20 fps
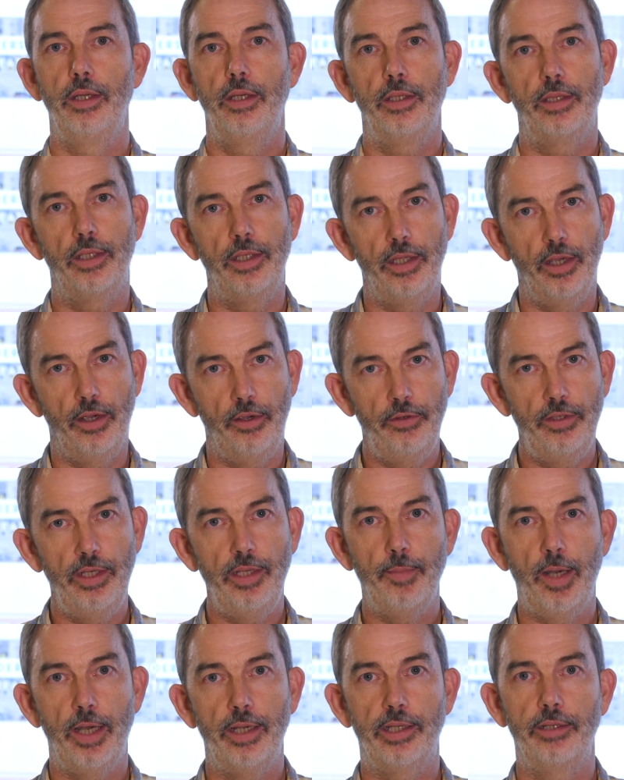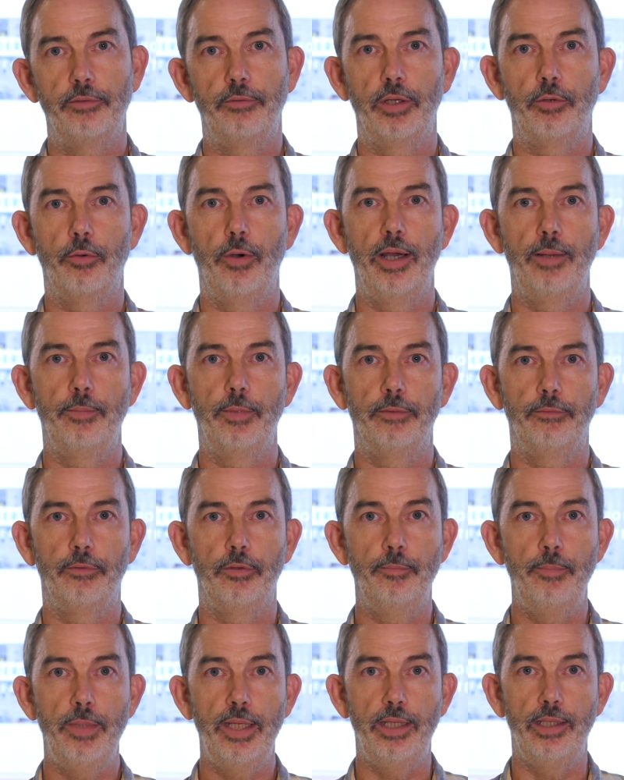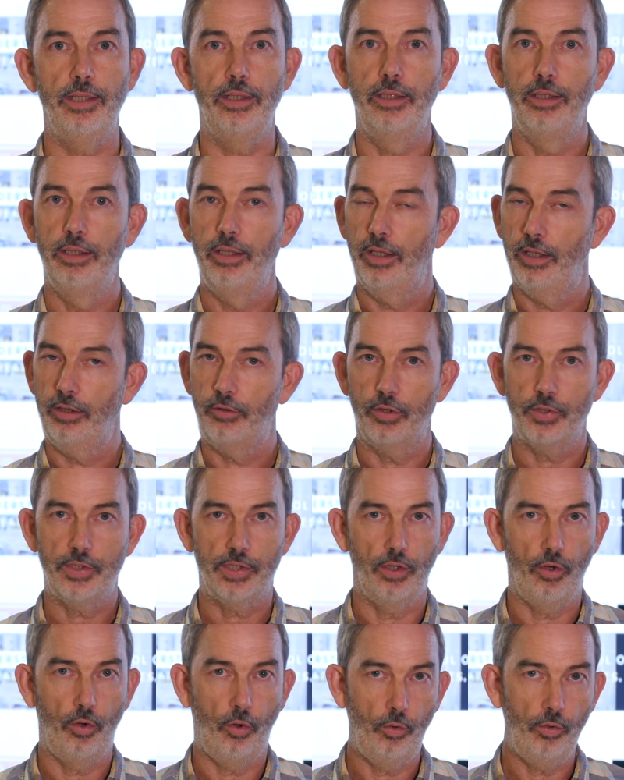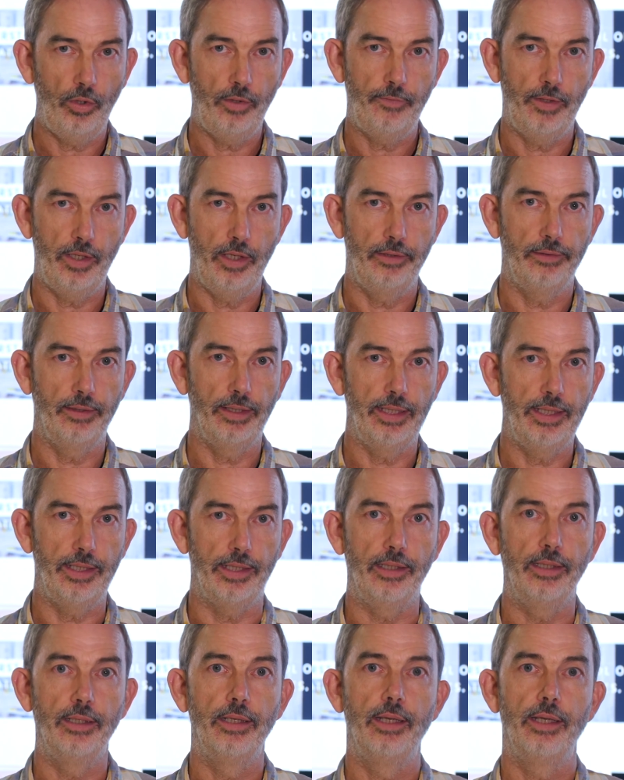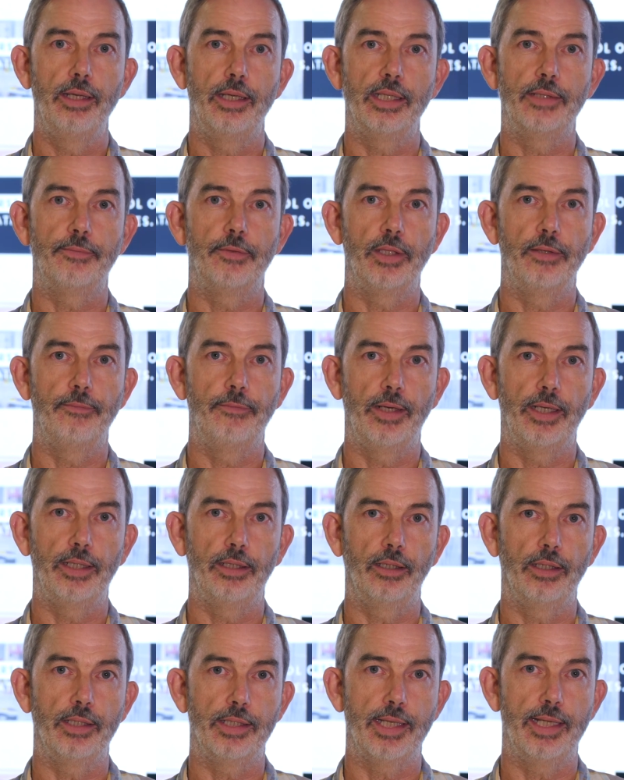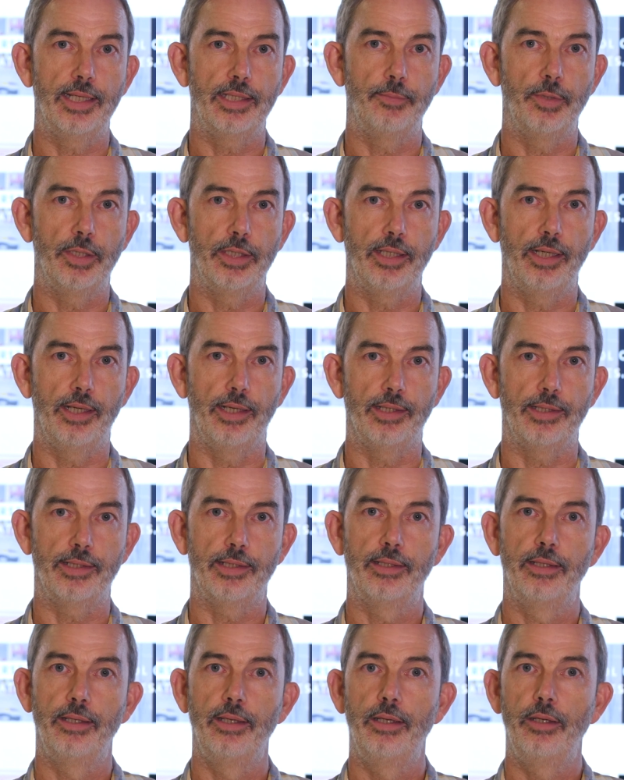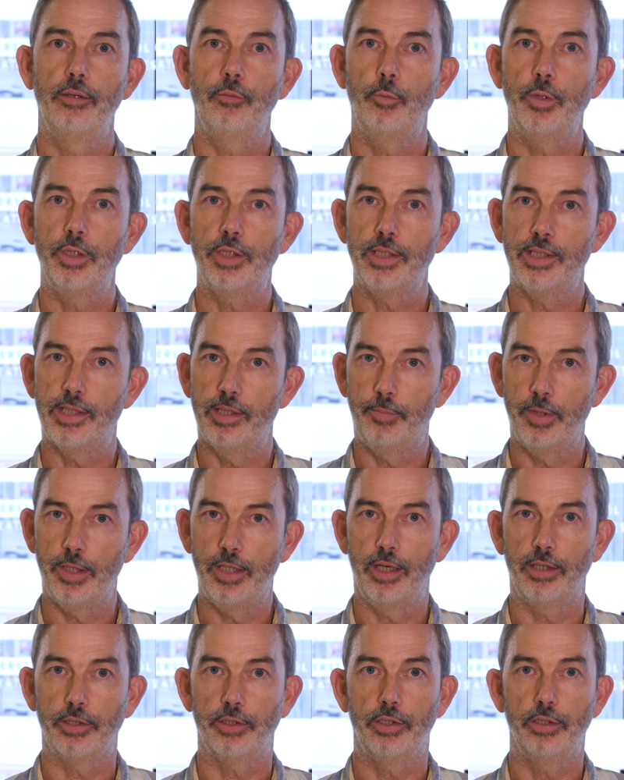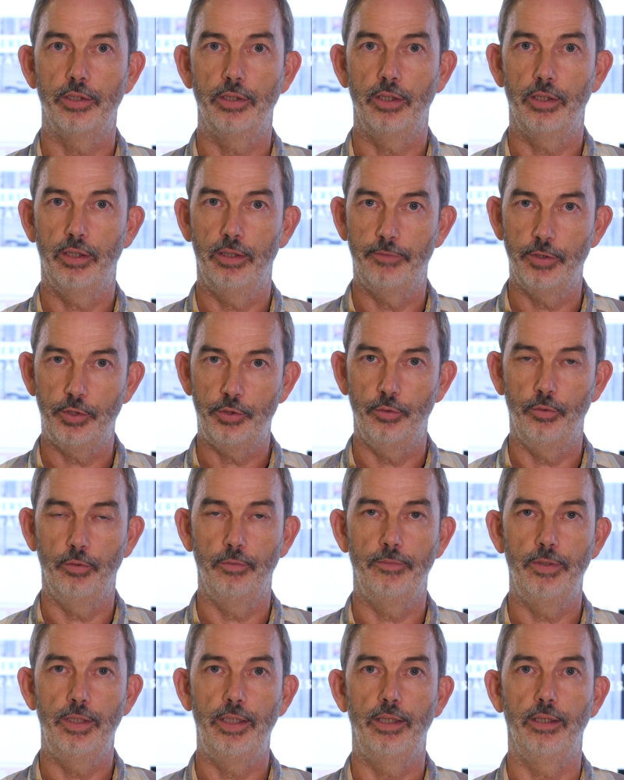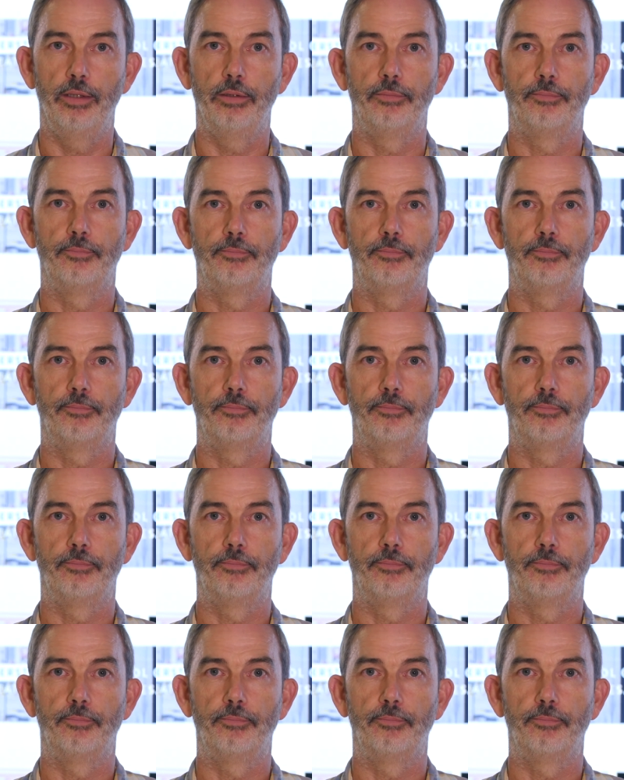The only marking requirement from me across the whole of the OLE is for the final assessment task, which is the production of a short video.